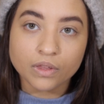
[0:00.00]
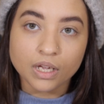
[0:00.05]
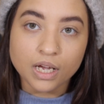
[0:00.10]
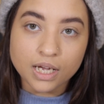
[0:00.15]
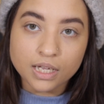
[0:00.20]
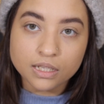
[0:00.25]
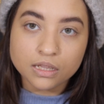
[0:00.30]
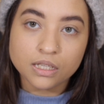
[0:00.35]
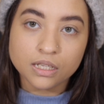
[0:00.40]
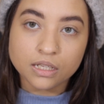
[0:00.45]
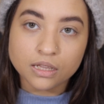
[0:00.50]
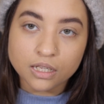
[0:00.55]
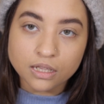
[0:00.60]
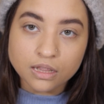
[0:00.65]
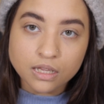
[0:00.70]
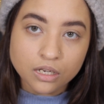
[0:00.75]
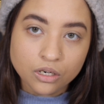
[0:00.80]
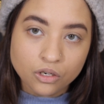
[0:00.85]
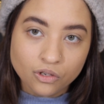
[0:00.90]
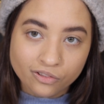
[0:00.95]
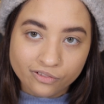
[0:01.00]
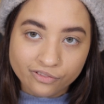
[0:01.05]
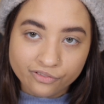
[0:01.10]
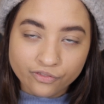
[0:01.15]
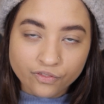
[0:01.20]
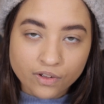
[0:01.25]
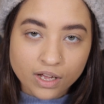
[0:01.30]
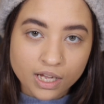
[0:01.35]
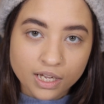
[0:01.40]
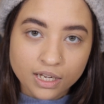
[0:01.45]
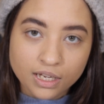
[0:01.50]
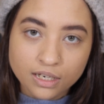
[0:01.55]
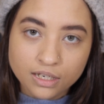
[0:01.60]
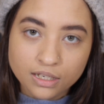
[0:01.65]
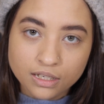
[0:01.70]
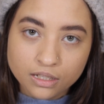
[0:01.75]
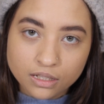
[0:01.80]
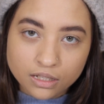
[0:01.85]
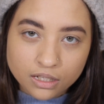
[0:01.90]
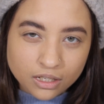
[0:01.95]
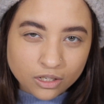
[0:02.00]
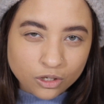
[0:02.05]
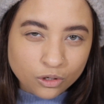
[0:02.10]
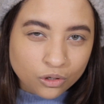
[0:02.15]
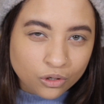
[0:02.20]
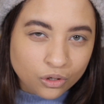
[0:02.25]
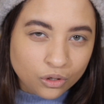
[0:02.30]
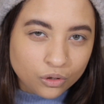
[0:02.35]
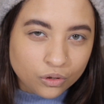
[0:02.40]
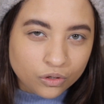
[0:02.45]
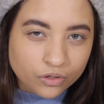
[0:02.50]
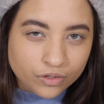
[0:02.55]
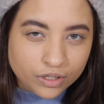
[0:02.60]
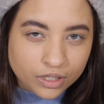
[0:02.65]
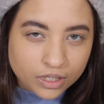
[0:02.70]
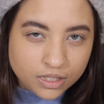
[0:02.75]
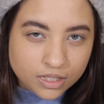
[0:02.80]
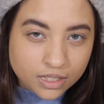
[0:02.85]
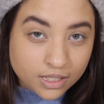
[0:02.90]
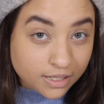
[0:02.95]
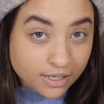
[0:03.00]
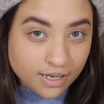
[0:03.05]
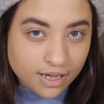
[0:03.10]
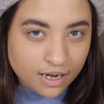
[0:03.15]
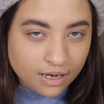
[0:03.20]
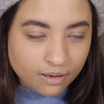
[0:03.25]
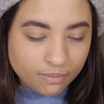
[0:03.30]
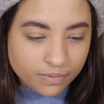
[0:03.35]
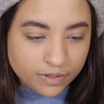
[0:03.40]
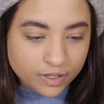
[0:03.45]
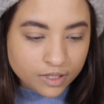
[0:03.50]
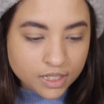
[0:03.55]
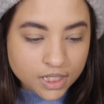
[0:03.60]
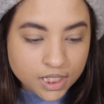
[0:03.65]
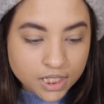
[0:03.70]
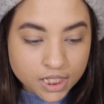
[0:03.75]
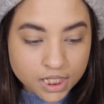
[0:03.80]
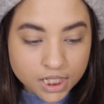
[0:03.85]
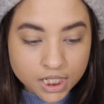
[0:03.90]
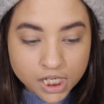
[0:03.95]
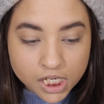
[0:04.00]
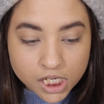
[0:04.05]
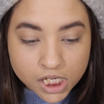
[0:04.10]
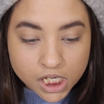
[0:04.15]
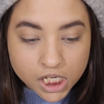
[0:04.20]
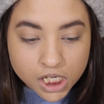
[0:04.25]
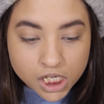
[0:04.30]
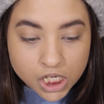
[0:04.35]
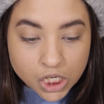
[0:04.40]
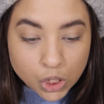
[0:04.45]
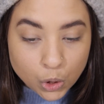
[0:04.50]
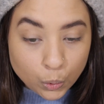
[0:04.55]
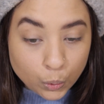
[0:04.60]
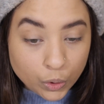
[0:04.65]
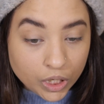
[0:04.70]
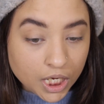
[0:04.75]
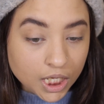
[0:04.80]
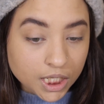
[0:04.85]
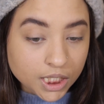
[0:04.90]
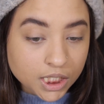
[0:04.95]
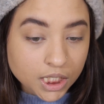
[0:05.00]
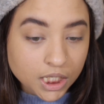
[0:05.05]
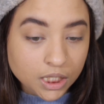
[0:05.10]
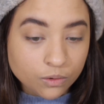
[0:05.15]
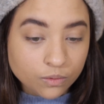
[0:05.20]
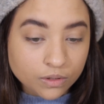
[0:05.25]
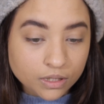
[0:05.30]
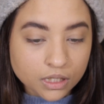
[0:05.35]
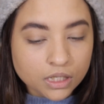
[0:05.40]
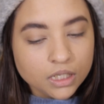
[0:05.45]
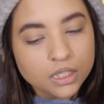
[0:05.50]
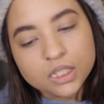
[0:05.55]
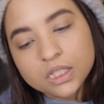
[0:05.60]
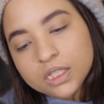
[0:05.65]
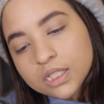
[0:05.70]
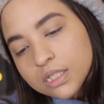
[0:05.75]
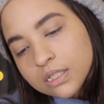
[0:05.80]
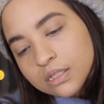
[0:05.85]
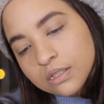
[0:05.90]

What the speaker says: I think that they look fine. They don't look terrible. We can deal with it.